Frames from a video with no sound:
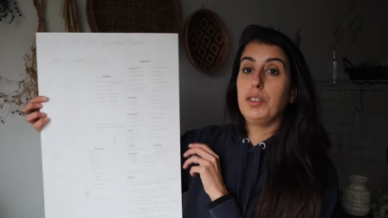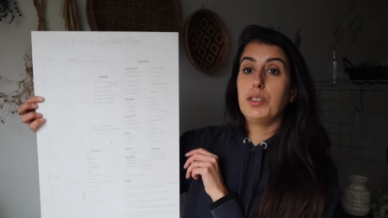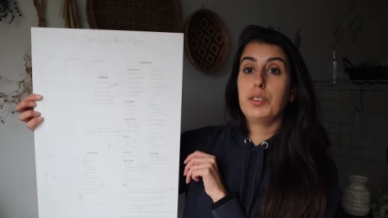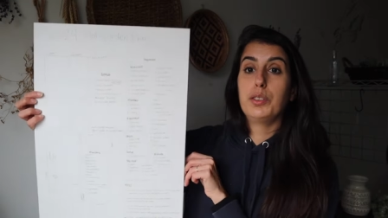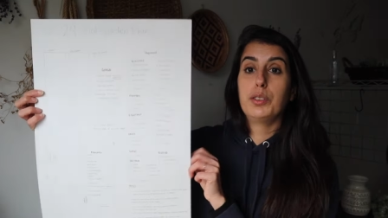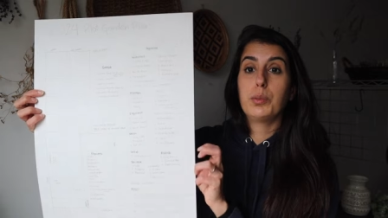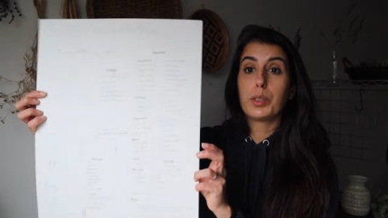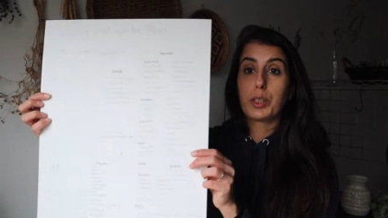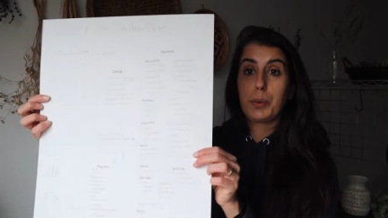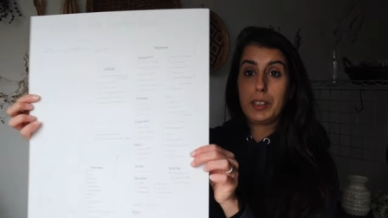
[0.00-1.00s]
to
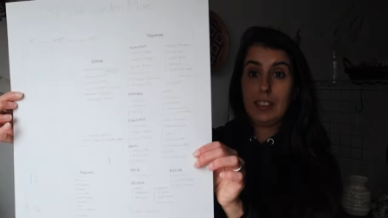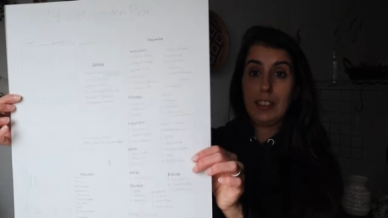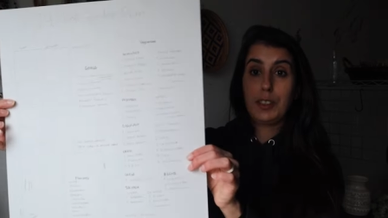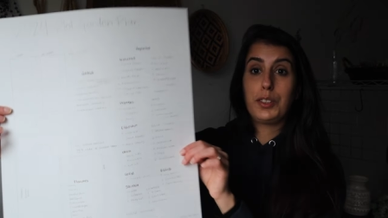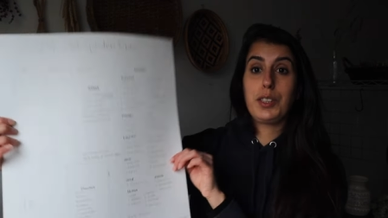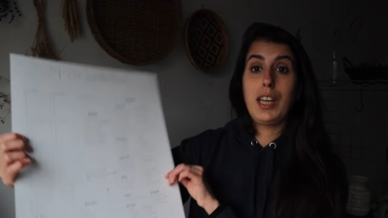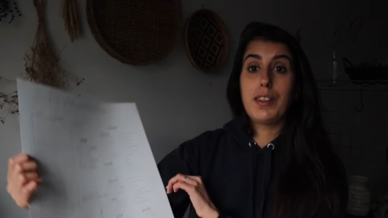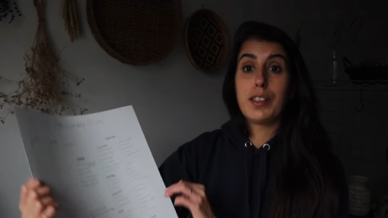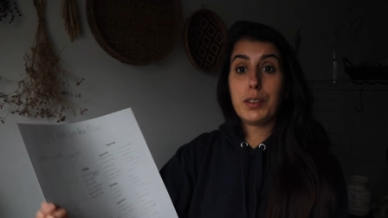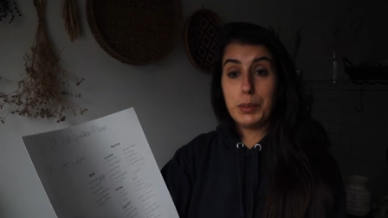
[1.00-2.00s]
work with this
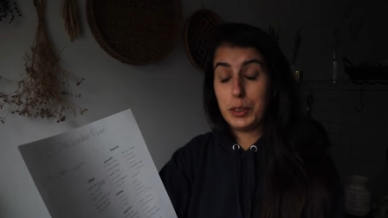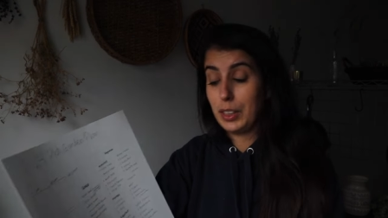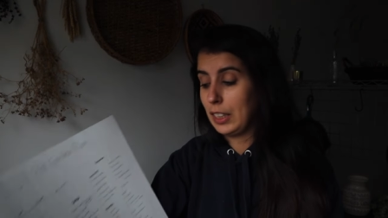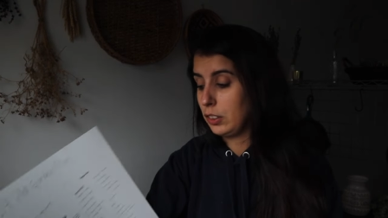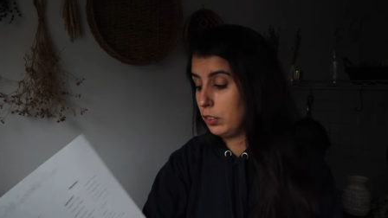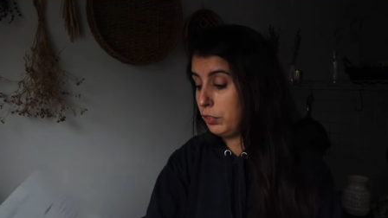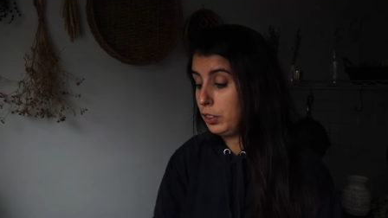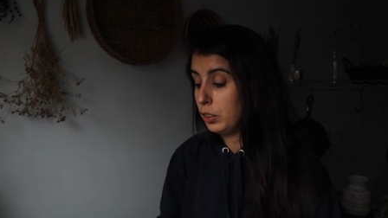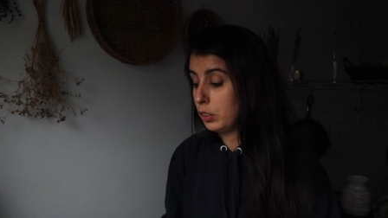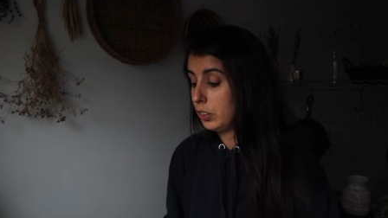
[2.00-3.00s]
together with you guys in a
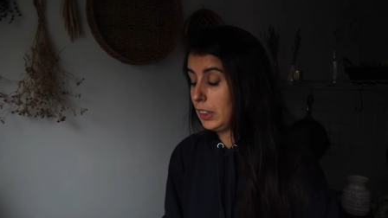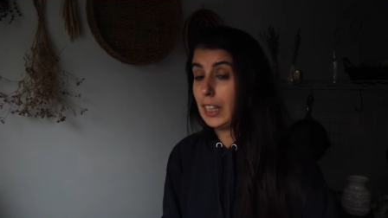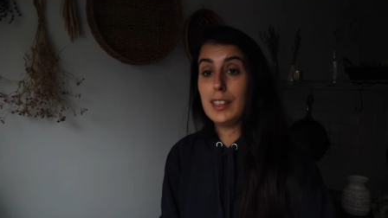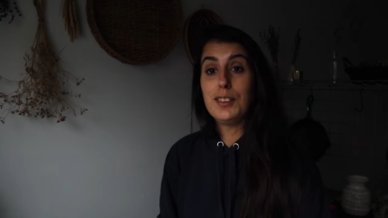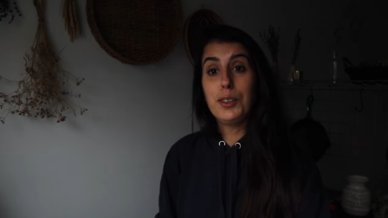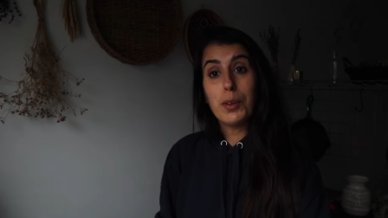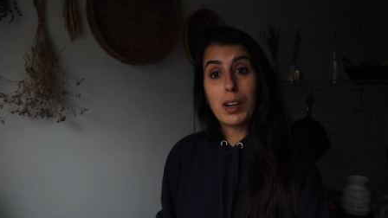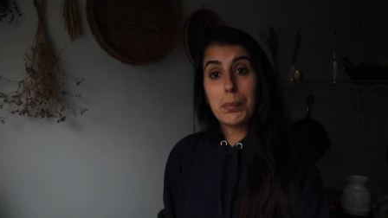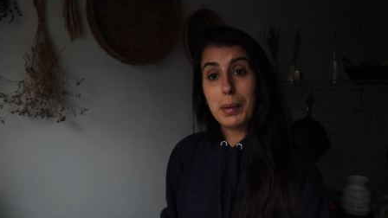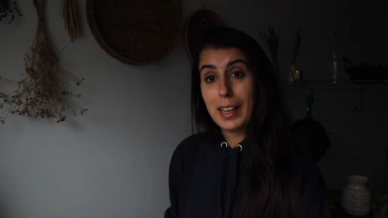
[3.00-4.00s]
video in case you
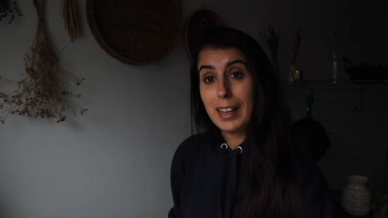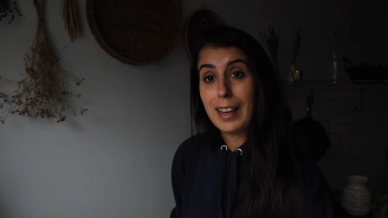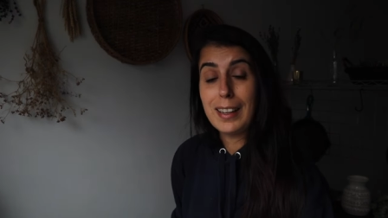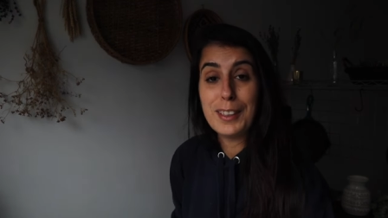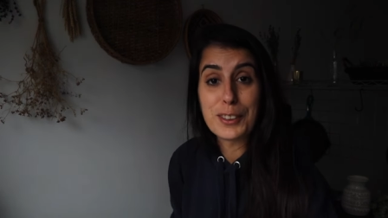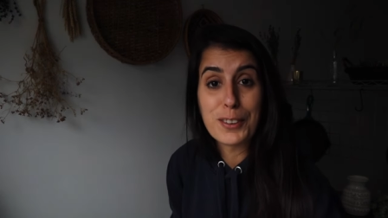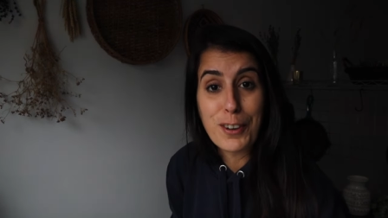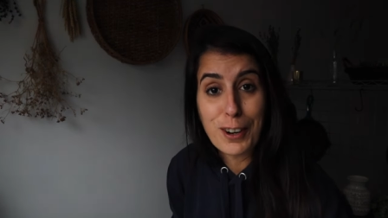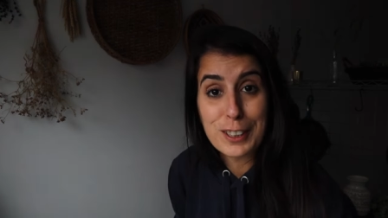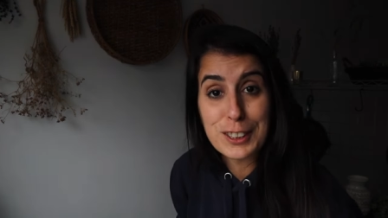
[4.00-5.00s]
are planning your own
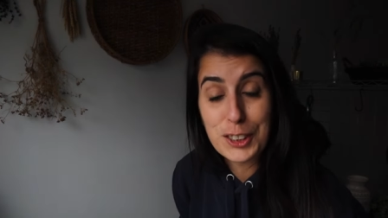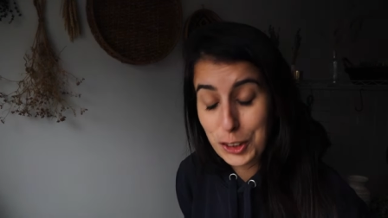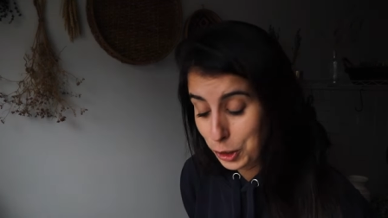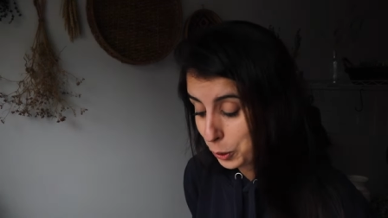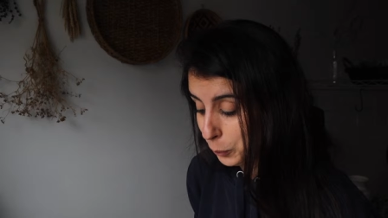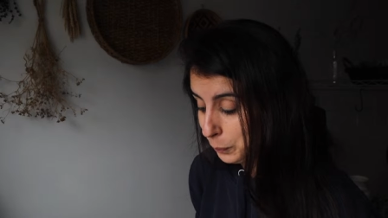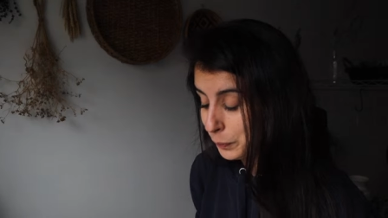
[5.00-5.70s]
gardens too.